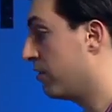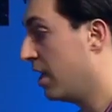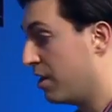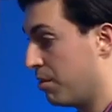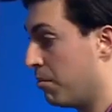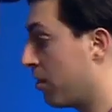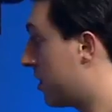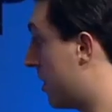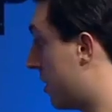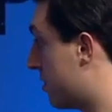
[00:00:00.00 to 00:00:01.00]
That's the
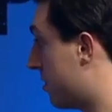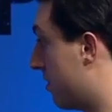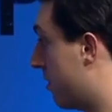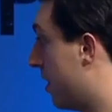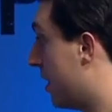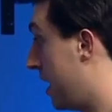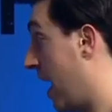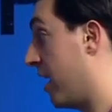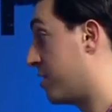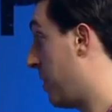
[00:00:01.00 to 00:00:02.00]
marketing market.
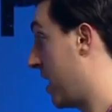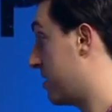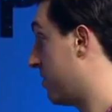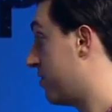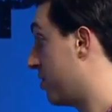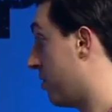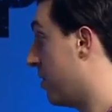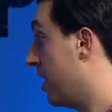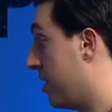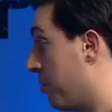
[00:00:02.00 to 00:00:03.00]
Yeah, it's massive.
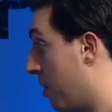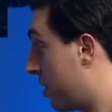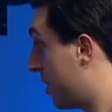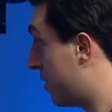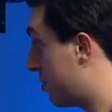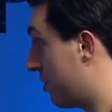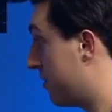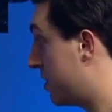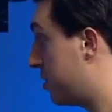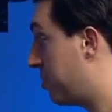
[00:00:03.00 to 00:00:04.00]
So the marketing
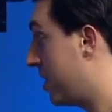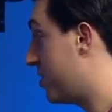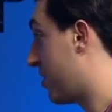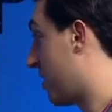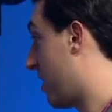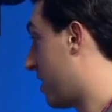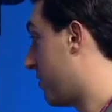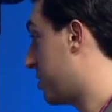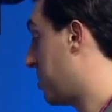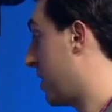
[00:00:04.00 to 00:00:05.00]
services piece, you can think
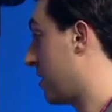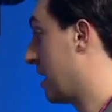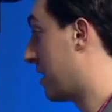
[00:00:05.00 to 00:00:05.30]
of as being like